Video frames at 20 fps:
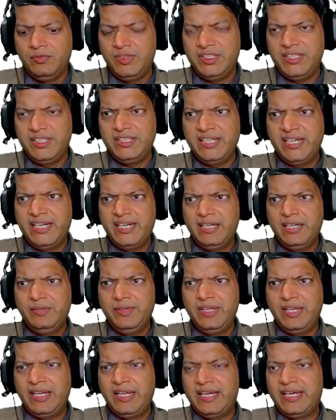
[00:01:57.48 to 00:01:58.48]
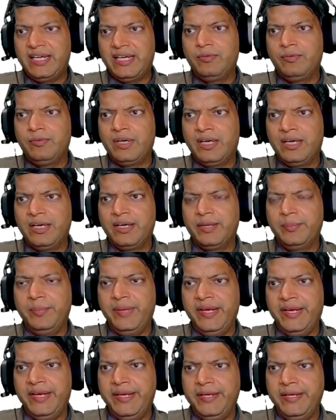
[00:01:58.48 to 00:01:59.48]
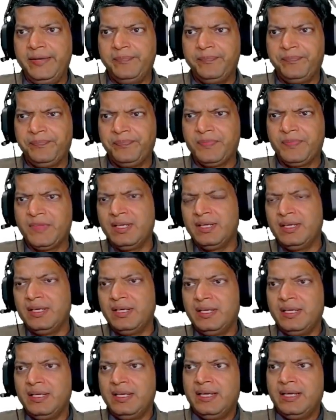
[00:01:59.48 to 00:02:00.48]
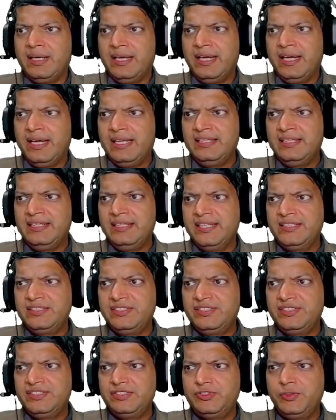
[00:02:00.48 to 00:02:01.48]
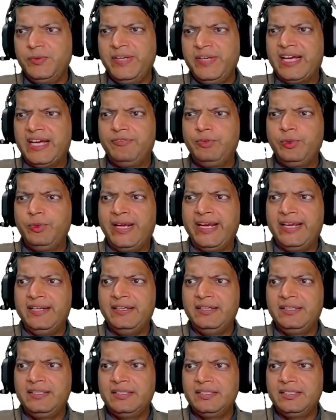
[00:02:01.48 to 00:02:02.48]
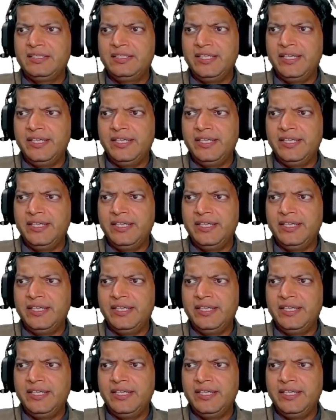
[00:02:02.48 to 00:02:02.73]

Within that we'll have our main, and then since we have to enter